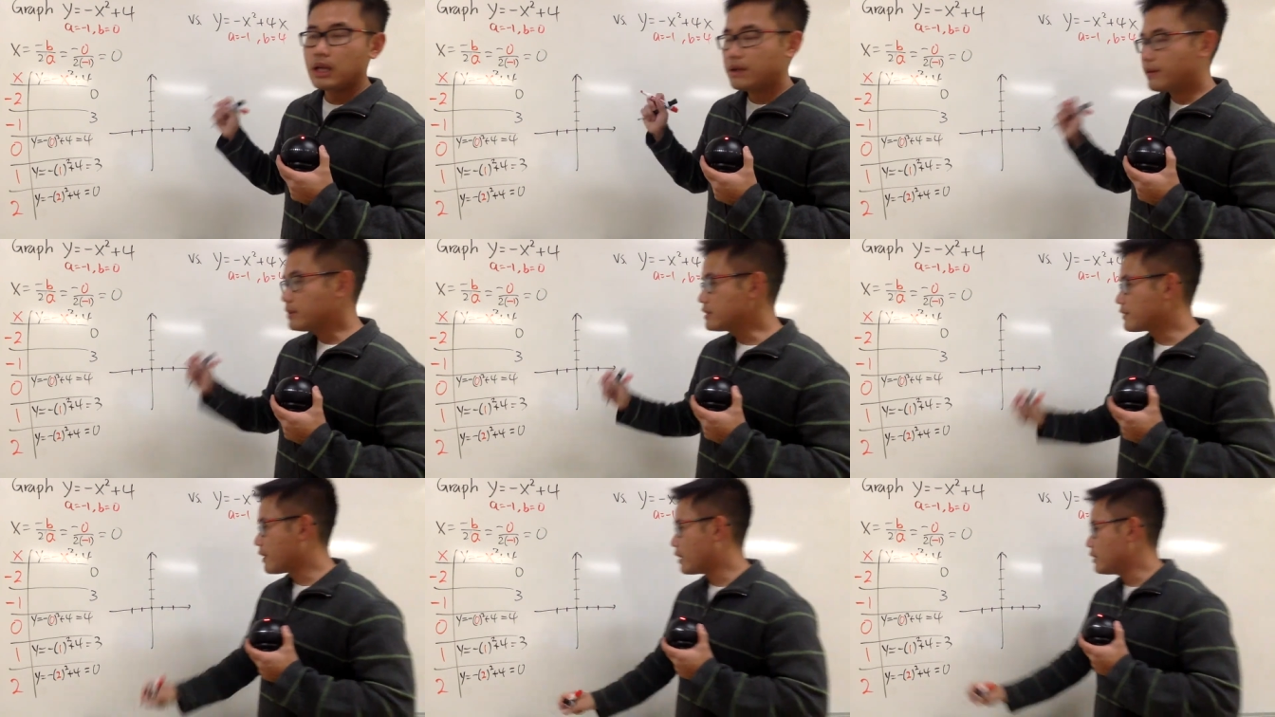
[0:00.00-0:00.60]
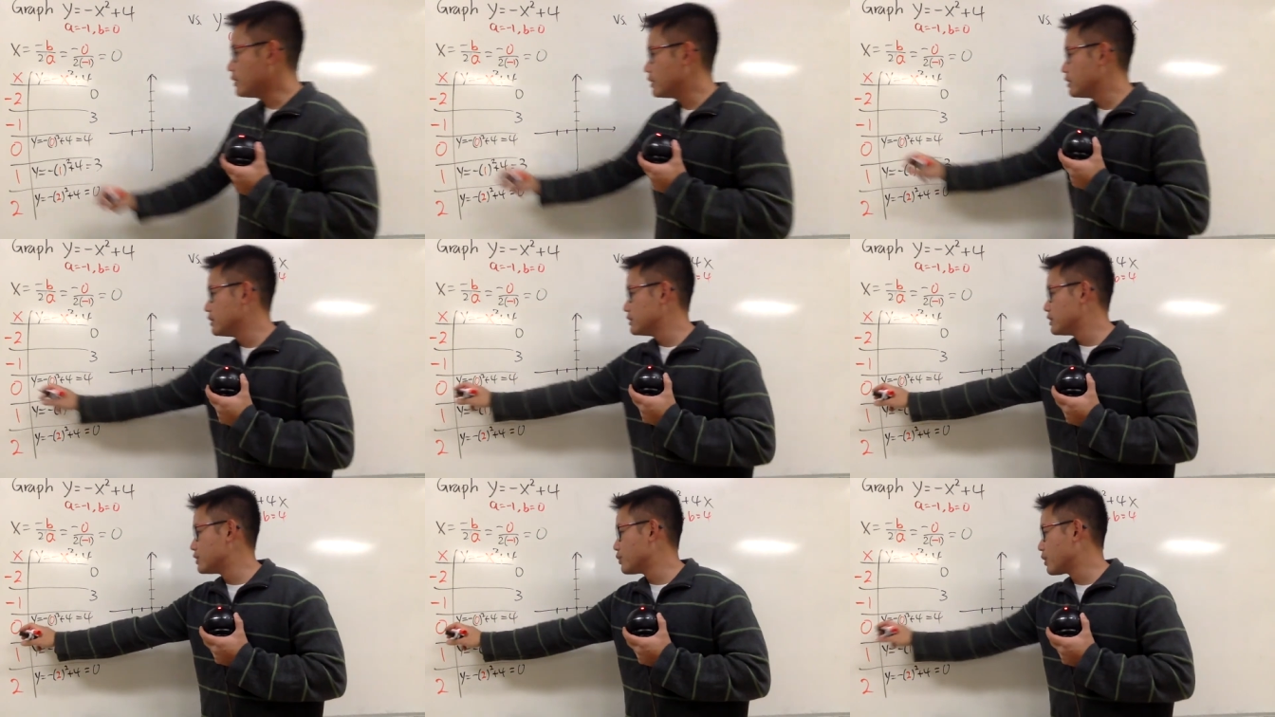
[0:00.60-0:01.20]
First of all,
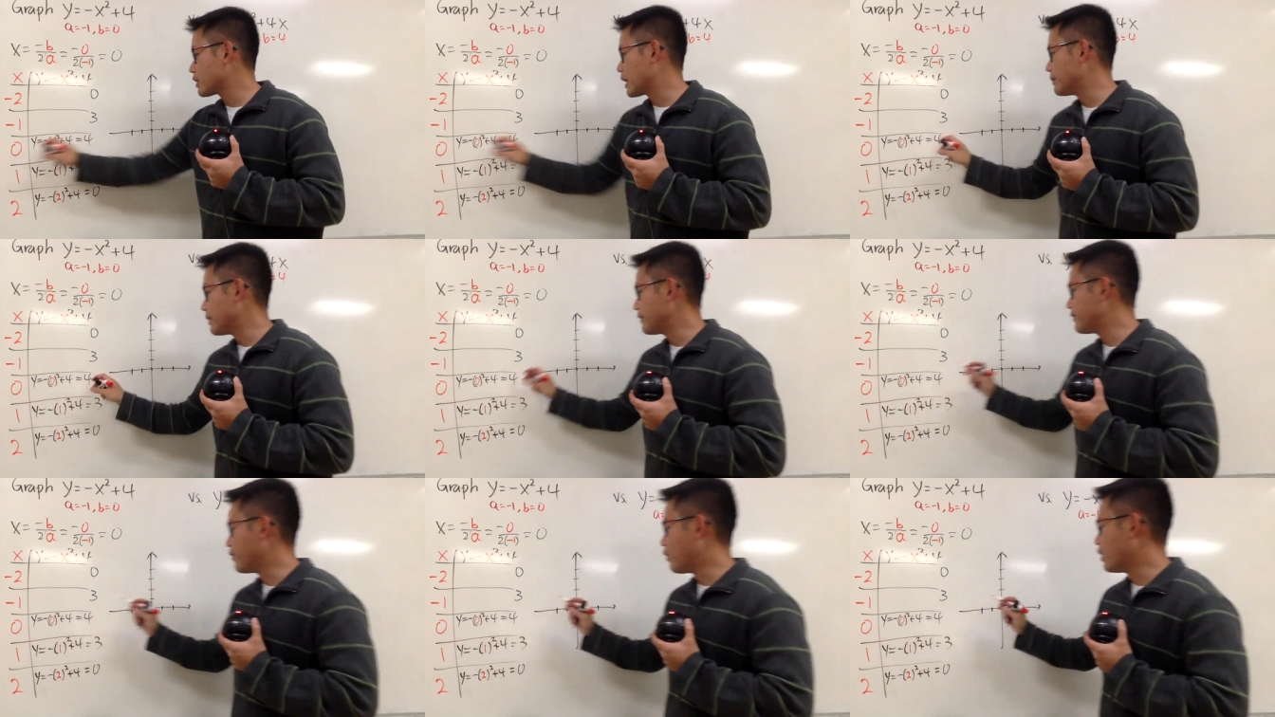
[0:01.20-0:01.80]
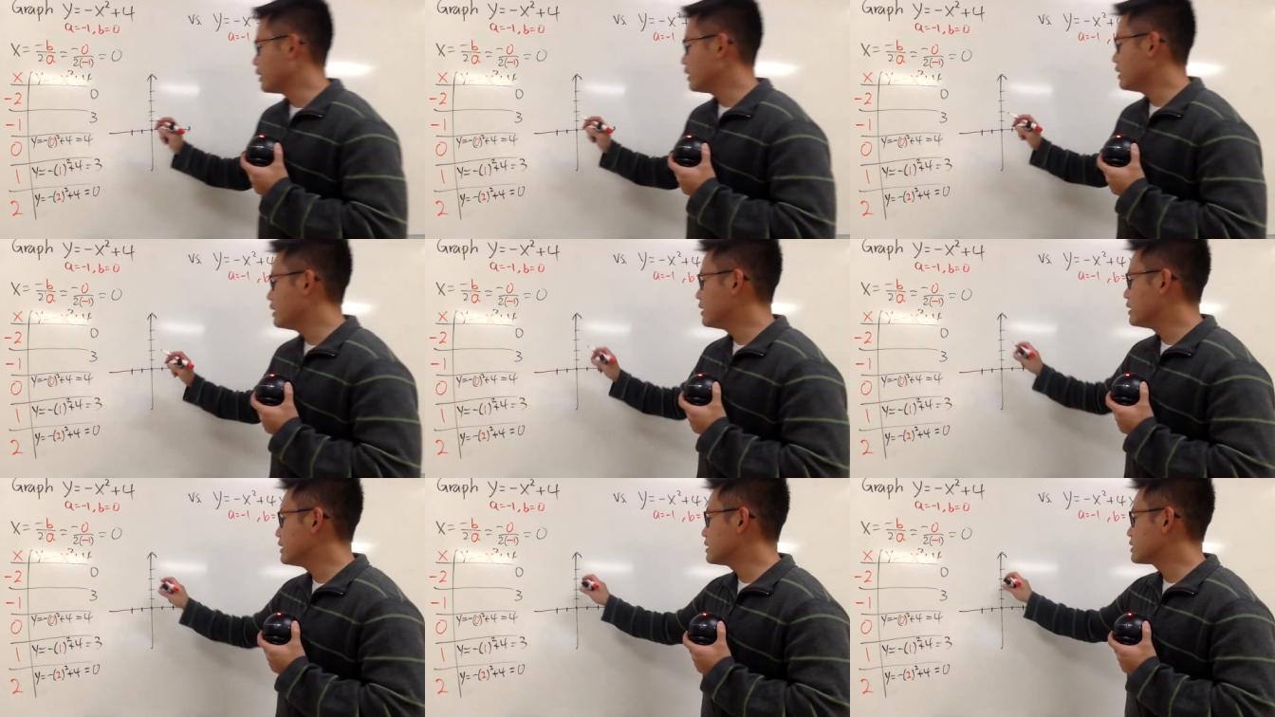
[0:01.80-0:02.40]
zero comma four
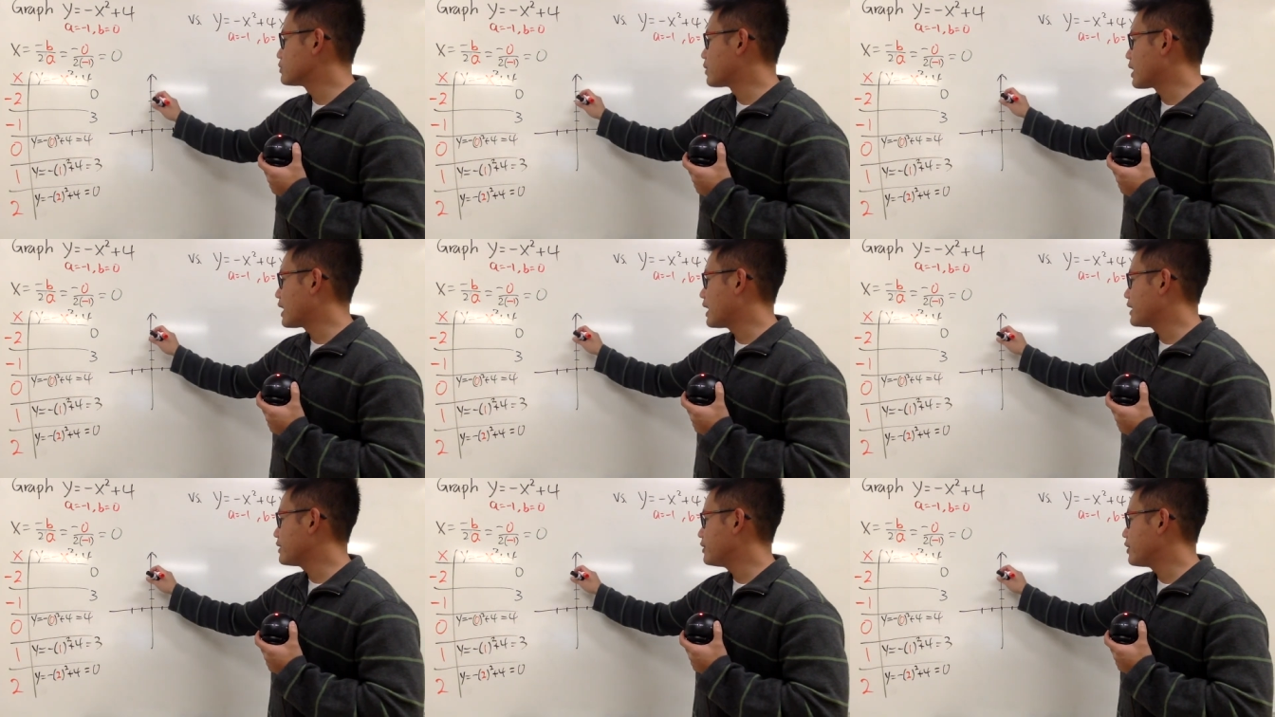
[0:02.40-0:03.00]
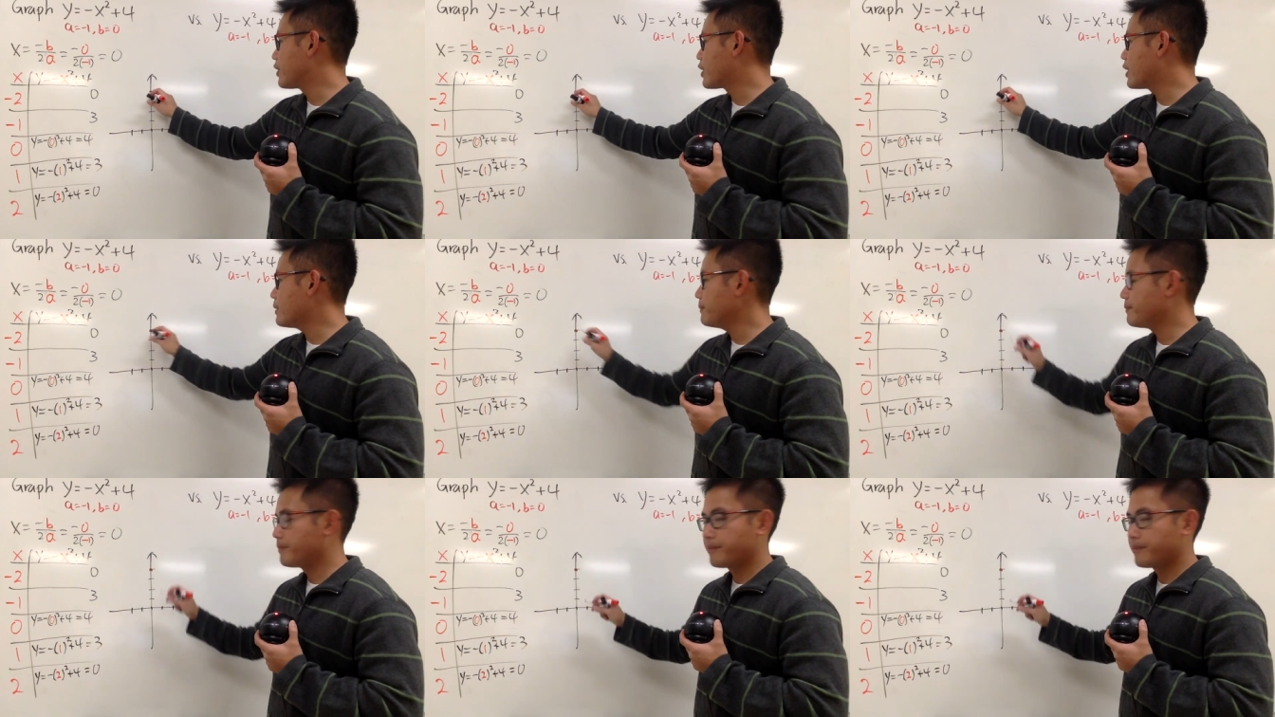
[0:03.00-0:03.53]
is right here.